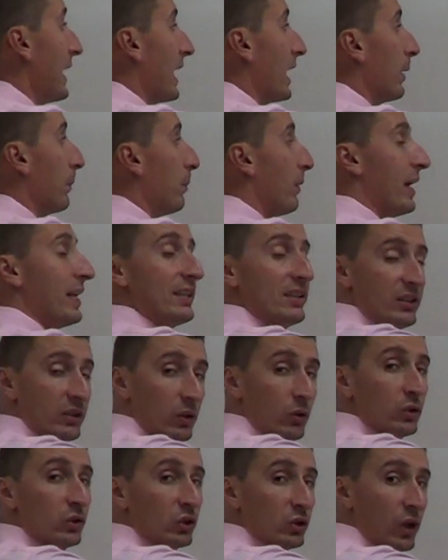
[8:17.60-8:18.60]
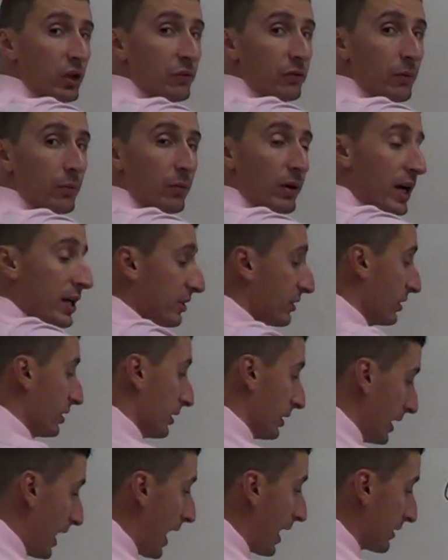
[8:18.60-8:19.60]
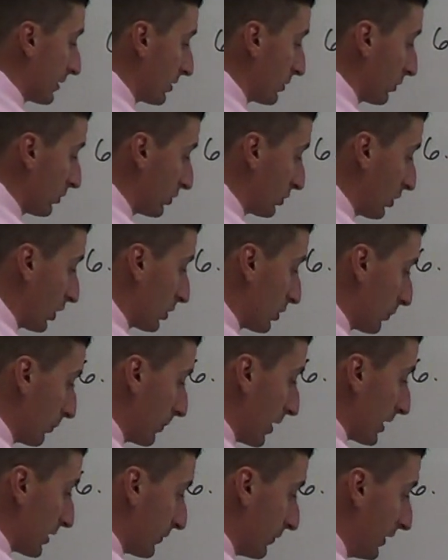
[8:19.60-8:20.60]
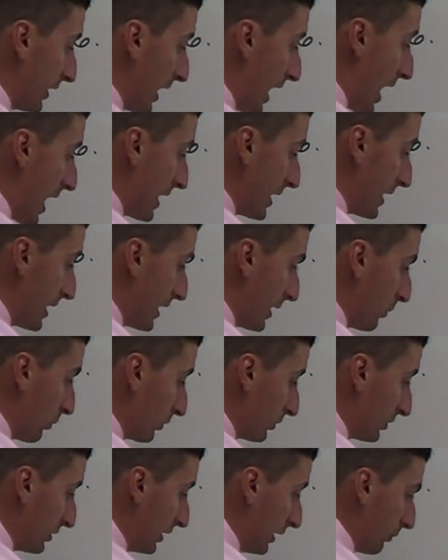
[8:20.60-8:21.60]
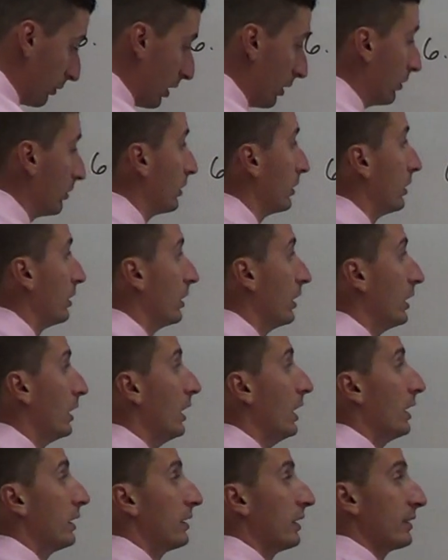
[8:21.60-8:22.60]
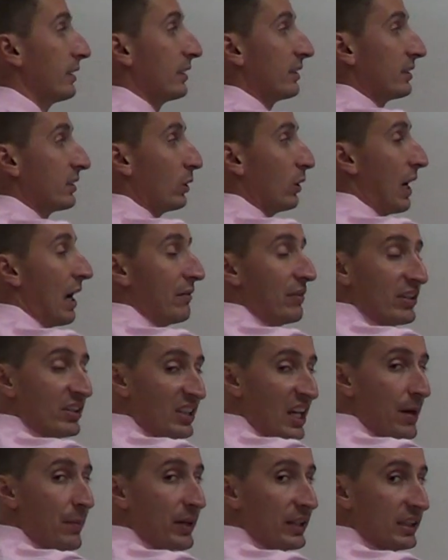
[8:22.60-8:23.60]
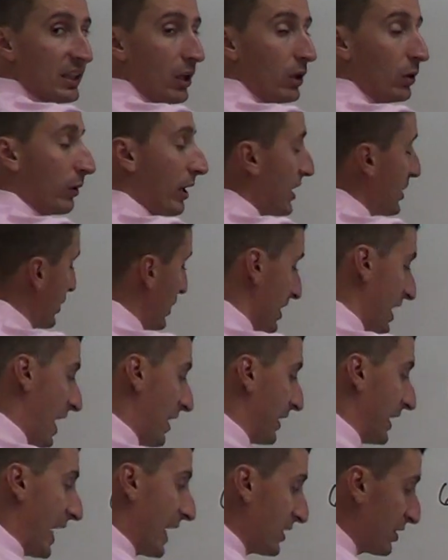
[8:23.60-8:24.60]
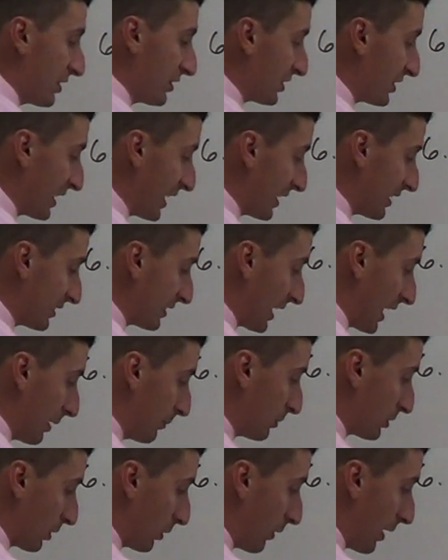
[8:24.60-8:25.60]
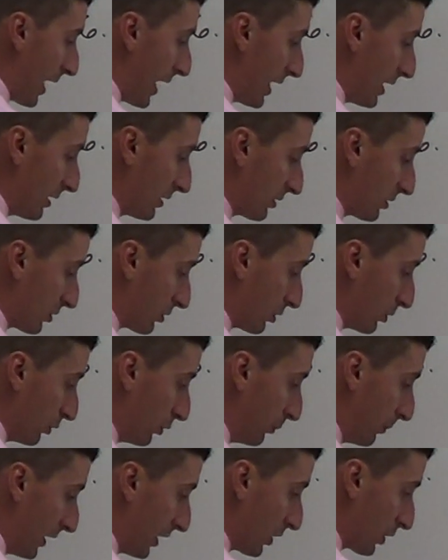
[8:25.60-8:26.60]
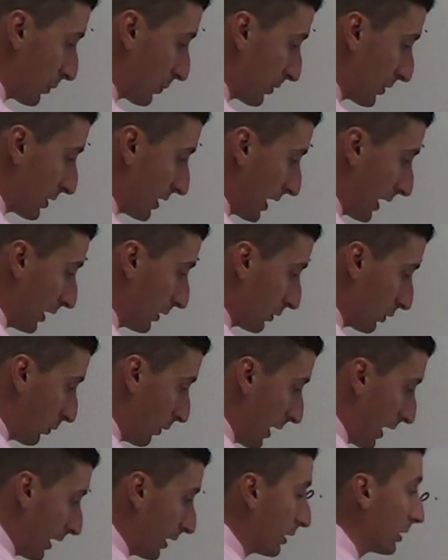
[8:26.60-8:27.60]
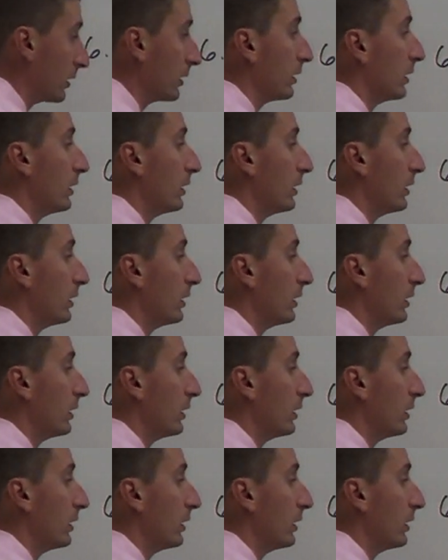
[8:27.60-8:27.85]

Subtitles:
airplane still start from rest? Yeah, it still starts from rest. VI equals 0. Does it still have the same acceleration? Yeah, the engines stay the same, so A is 2 meters per second squared.